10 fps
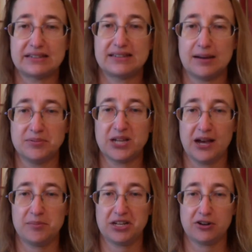
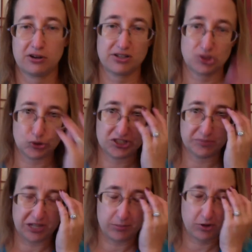sometime in August or
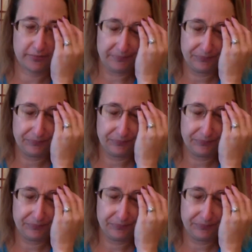September,